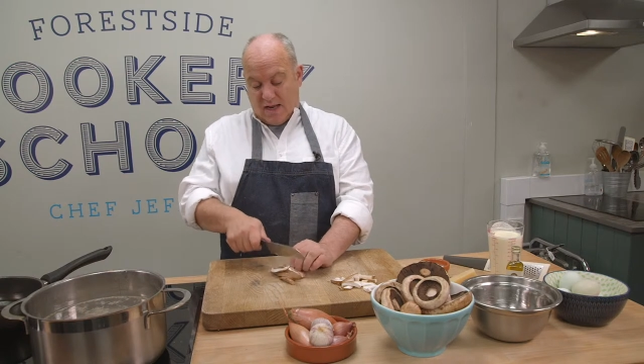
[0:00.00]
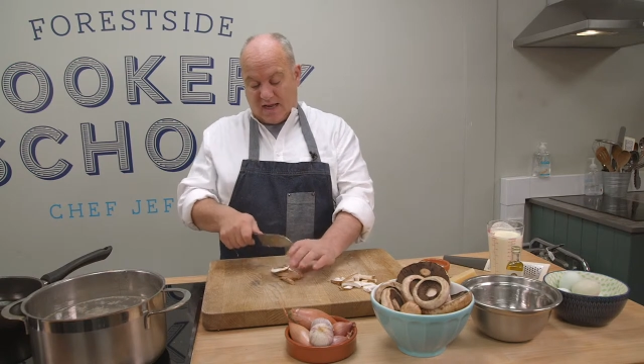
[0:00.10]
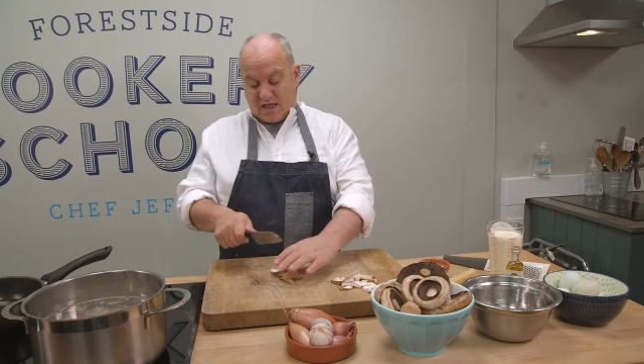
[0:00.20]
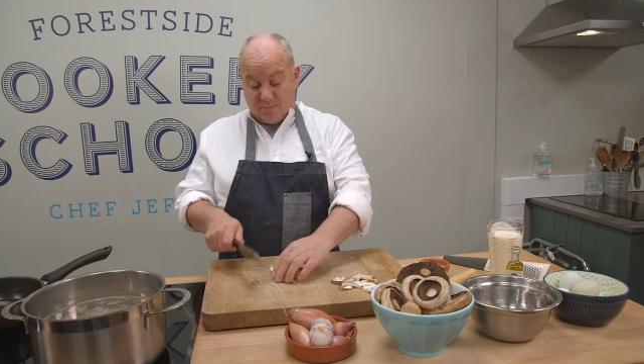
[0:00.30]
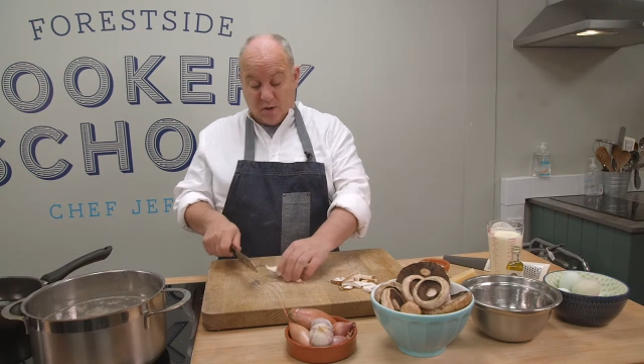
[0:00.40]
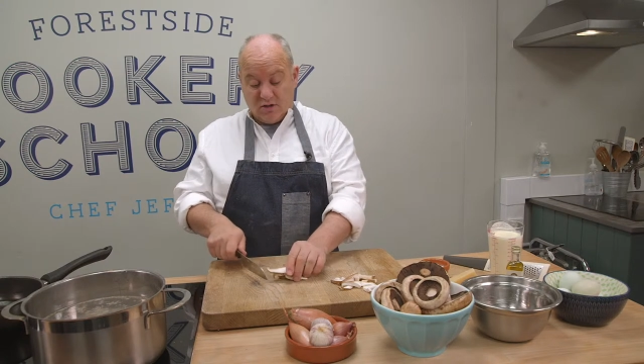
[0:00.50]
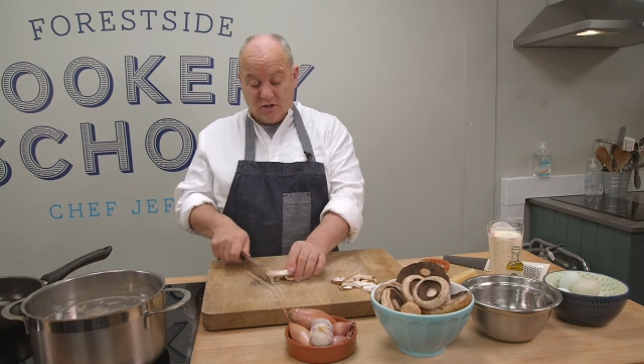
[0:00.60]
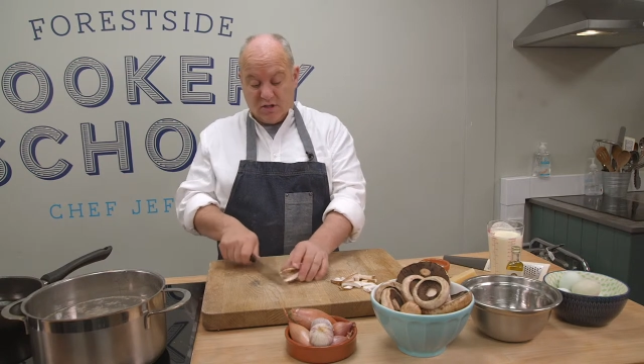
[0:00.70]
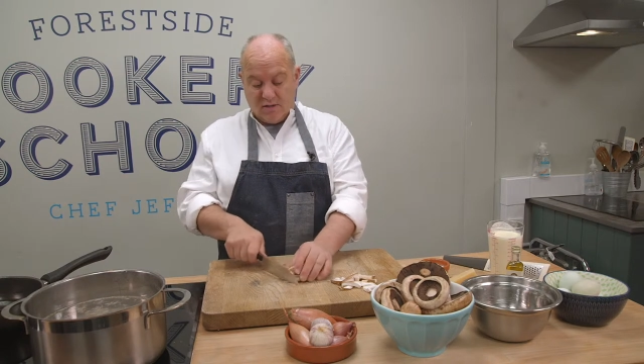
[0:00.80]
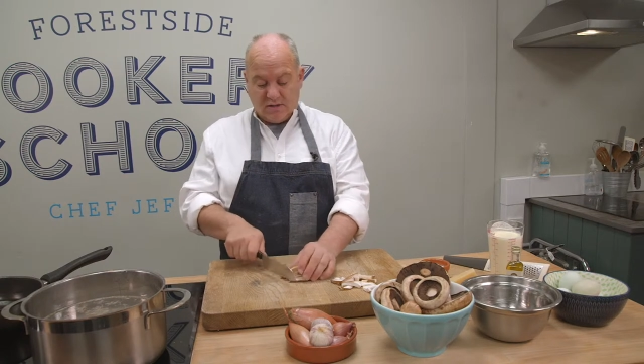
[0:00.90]
like a
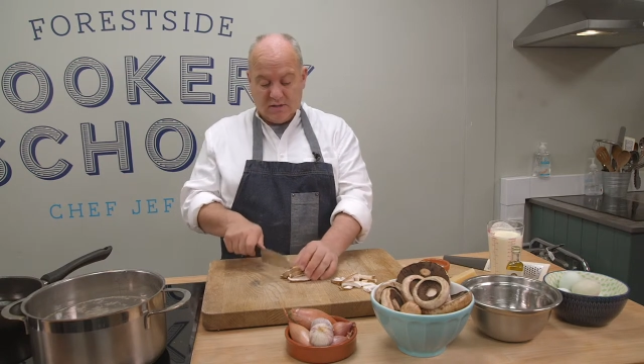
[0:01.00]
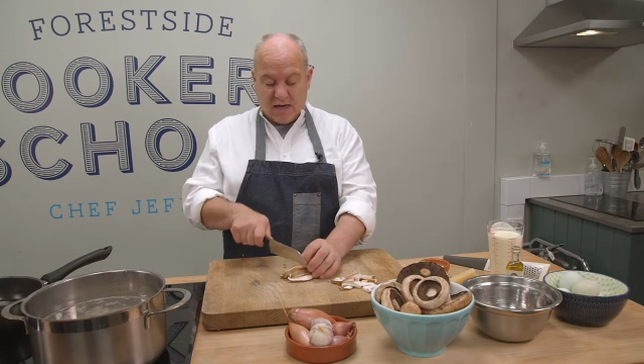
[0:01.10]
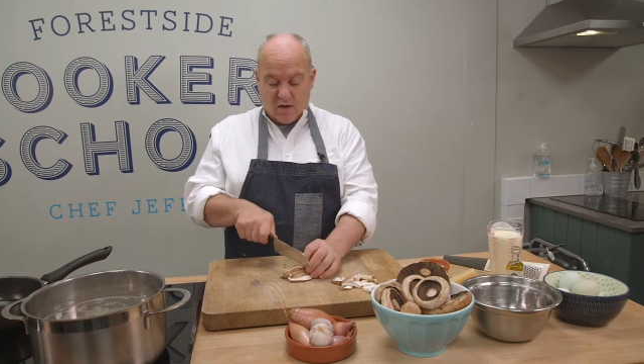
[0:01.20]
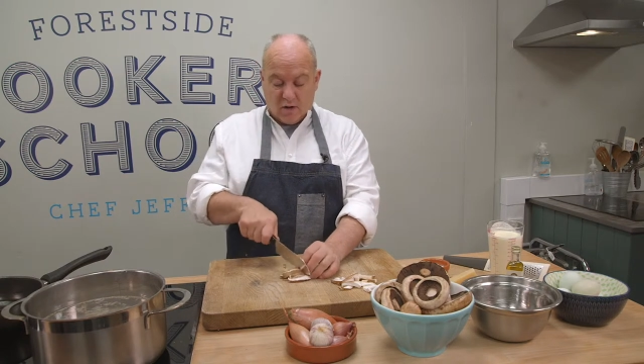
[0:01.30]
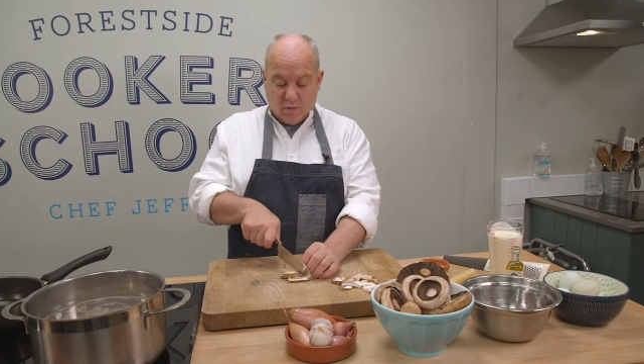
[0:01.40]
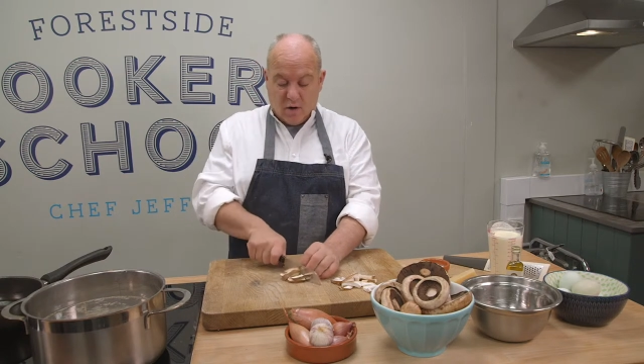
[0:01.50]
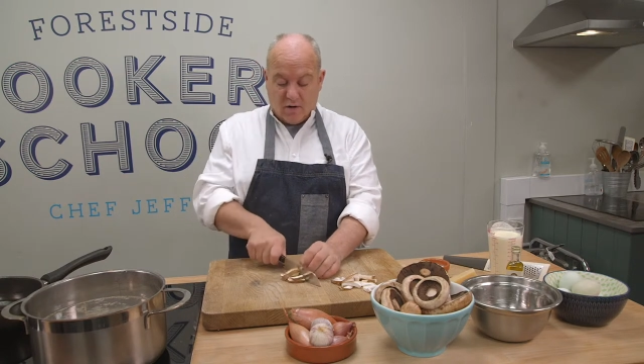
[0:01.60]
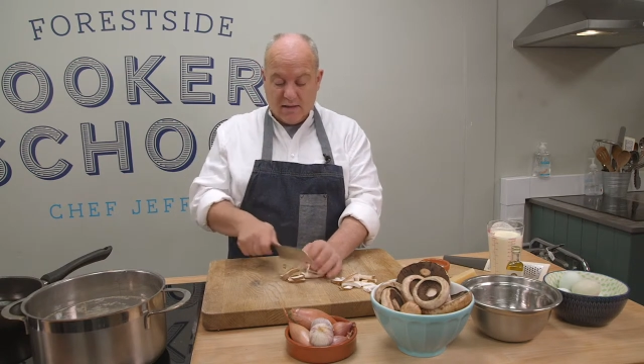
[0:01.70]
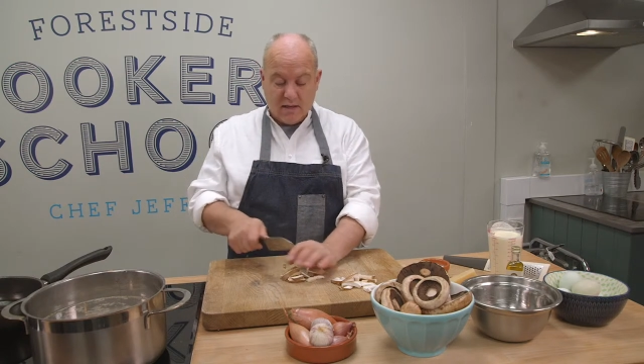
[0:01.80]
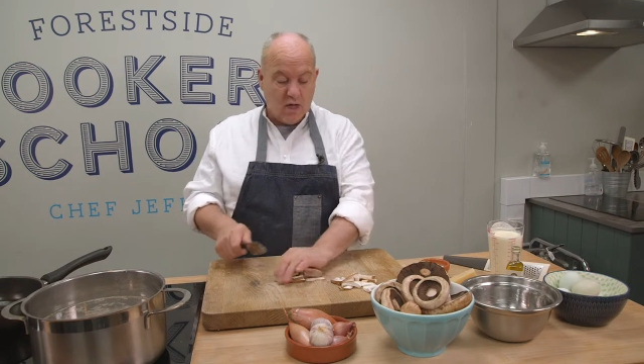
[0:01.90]
sponge, taking all the
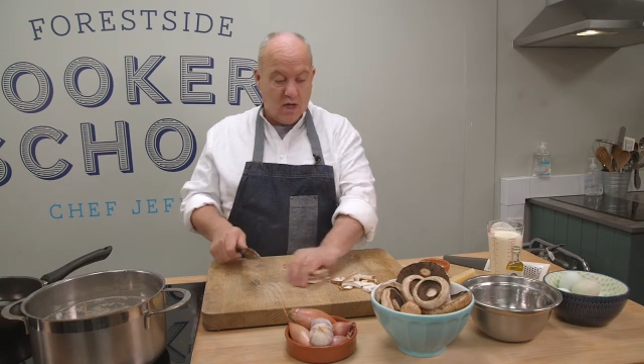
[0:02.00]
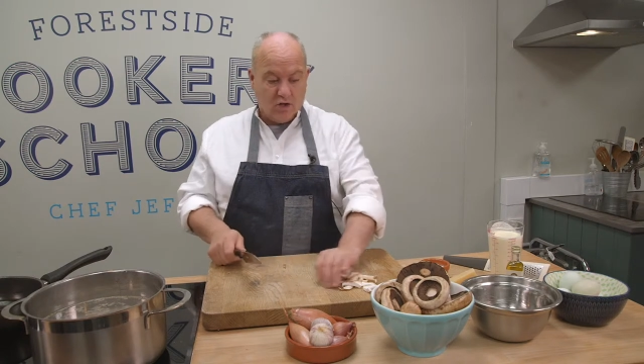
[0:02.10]
water in.